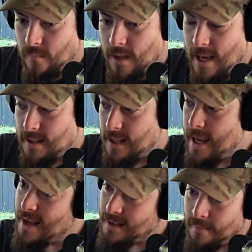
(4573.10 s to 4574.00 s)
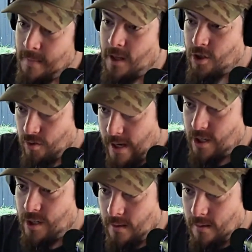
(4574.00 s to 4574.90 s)
His
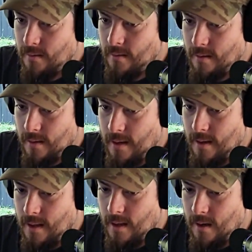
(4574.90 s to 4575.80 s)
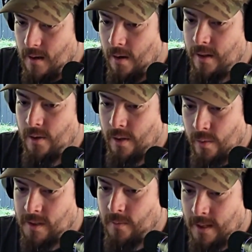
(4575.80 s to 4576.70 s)
administration are the only
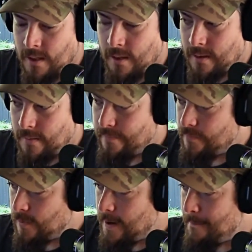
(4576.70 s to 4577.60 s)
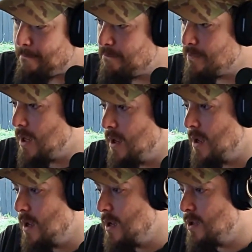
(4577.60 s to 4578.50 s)
ones willing to do it, right?
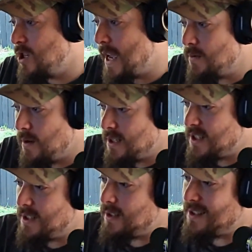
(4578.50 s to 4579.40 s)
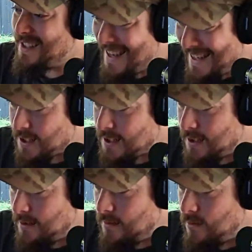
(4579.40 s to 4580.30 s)
January 6th
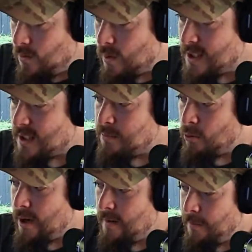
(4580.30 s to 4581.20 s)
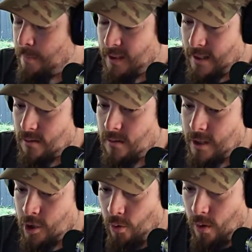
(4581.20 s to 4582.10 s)
was exploited for political
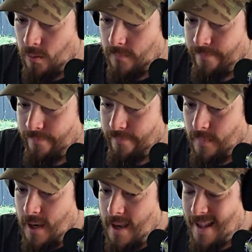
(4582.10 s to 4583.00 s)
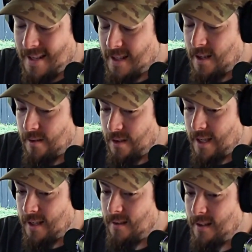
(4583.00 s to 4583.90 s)
control. That's another
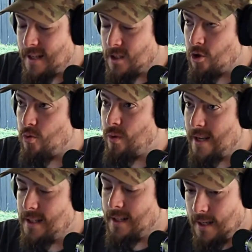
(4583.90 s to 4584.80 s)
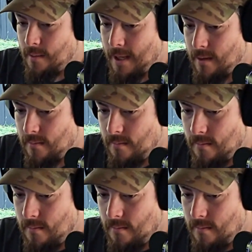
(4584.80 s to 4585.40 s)
thing that is crazy to think about.